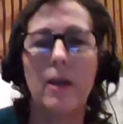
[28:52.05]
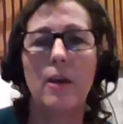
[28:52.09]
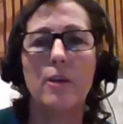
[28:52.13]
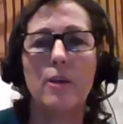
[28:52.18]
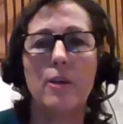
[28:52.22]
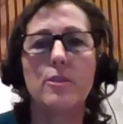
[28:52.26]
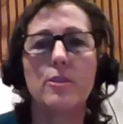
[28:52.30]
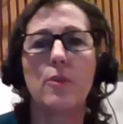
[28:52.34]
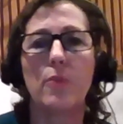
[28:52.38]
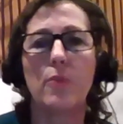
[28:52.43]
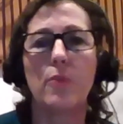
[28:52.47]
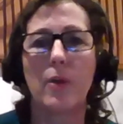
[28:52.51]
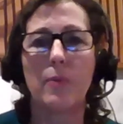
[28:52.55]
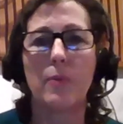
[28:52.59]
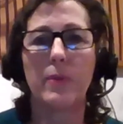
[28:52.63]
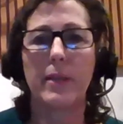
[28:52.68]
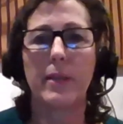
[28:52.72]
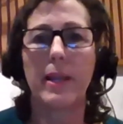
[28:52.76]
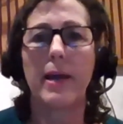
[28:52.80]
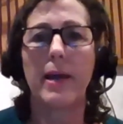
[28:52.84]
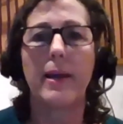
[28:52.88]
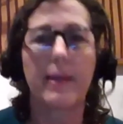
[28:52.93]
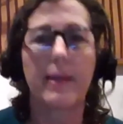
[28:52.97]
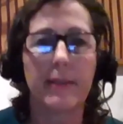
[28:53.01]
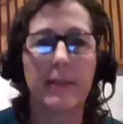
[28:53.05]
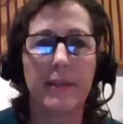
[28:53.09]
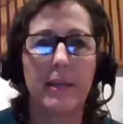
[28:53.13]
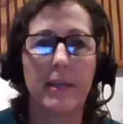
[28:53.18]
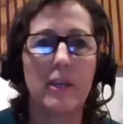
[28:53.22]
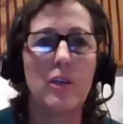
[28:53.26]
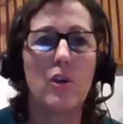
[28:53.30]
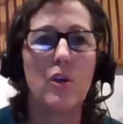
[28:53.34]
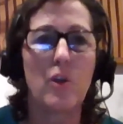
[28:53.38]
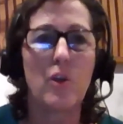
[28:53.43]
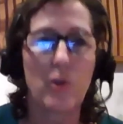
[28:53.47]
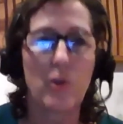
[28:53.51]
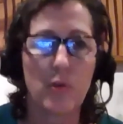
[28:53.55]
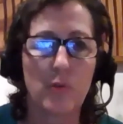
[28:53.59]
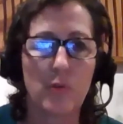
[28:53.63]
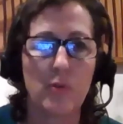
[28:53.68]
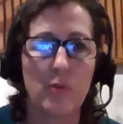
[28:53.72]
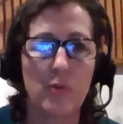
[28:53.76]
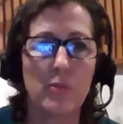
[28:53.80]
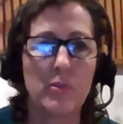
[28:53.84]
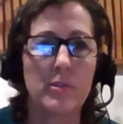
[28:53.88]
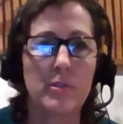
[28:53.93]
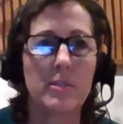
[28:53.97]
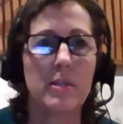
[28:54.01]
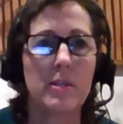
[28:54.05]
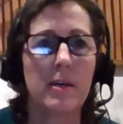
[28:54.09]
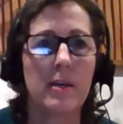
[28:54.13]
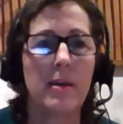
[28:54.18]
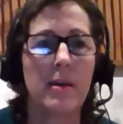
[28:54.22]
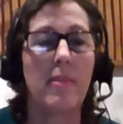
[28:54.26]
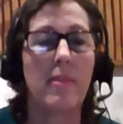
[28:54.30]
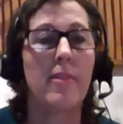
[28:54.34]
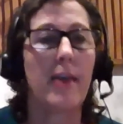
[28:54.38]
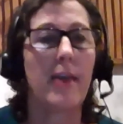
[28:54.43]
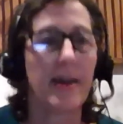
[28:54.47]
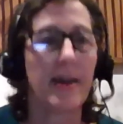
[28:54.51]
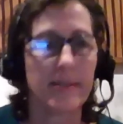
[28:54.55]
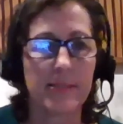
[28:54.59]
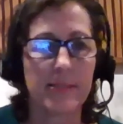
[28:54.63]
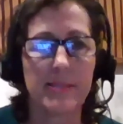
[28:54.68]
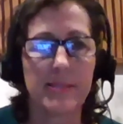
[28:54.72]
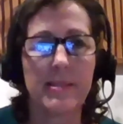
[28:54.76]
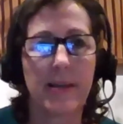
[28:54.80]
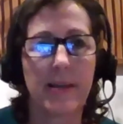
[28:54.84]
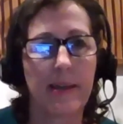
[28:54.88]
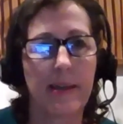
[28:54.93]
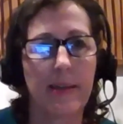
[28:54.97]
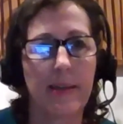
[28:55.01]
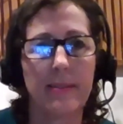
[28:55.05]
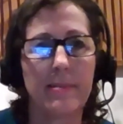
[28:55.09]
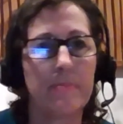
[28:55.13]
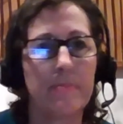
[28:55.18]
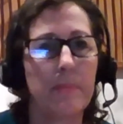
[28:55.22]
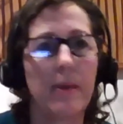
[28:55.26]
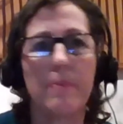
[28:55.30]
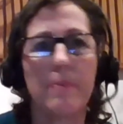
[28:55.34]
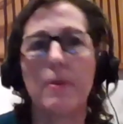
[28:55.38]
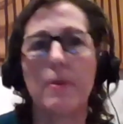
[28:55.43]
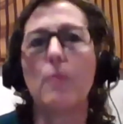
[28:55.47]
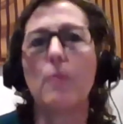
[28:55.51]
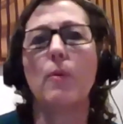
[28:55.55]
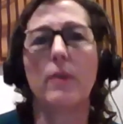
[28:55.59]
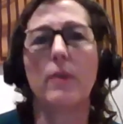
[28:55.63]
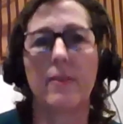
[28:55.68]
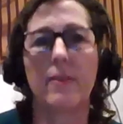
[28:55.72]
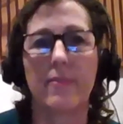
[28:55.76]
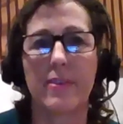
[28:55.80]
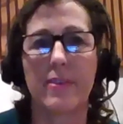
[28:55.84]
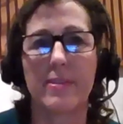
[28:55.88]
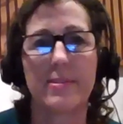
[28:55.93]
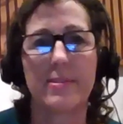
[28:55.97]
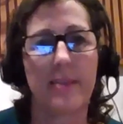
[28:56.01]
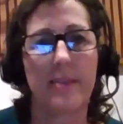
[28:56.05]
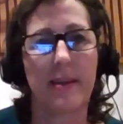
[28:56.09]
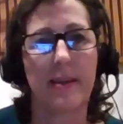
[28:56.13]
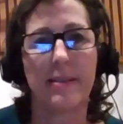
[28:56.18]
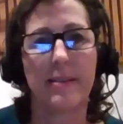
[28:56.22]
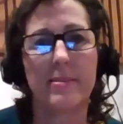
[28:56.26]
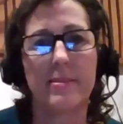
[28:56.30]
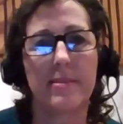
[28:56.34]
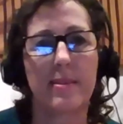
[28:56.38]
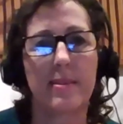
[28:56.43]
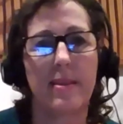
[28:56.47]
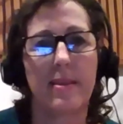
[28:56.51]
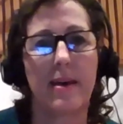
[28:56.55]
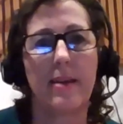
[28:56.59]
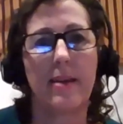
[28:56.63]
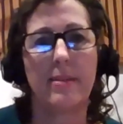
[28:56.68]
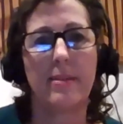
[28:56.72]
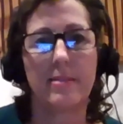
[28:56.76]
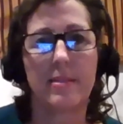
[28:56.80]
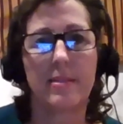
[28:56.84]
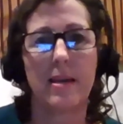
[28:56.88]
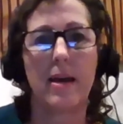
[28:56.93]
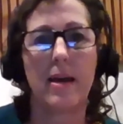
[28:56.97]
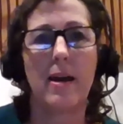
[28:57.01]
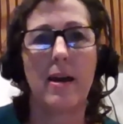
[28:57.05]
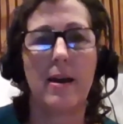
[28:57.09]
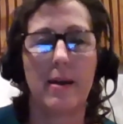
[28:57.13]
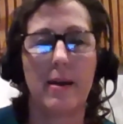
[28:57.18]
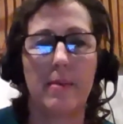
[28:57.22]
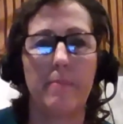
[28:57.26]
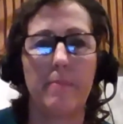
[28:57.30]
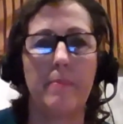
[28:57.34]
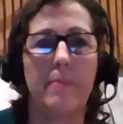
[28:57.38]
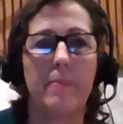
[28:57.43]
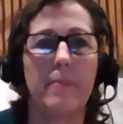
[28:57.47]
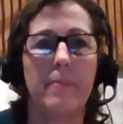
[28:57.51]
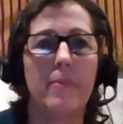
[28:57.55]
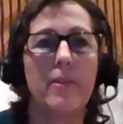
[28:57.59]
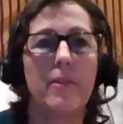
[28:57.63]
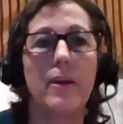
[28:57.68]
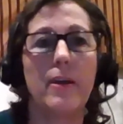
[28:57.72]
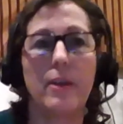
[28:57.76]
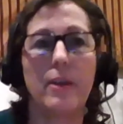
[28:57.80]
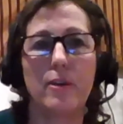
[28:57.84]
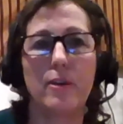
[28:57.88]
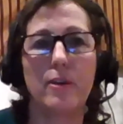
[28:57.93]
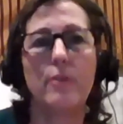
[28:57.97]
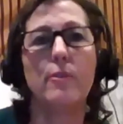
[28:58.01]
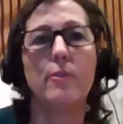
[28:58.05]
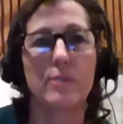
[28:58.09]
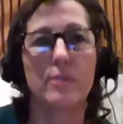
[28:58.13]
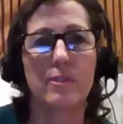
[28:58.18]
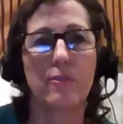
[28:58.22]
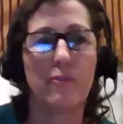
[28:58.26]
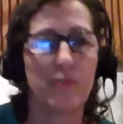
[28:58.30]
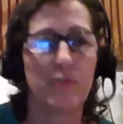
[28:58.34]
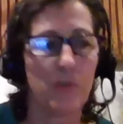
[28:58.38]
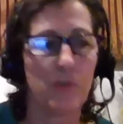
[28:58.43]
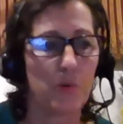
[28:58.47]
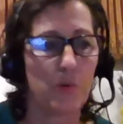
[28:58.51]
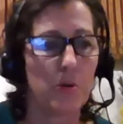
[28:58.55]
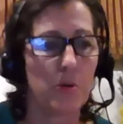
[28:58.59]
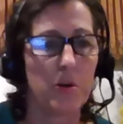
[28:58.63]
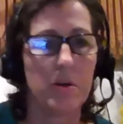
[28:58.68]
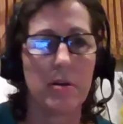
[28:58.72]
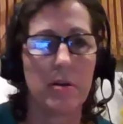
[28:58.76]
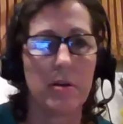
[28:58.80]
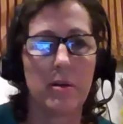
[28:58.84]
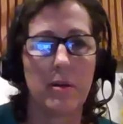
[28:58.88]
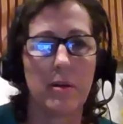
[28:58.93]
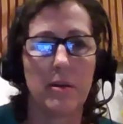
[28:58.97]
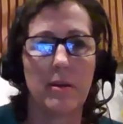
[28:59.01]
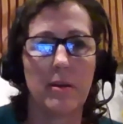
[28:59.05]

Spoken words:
So they would likely use that site, maybe one of the sites that they use for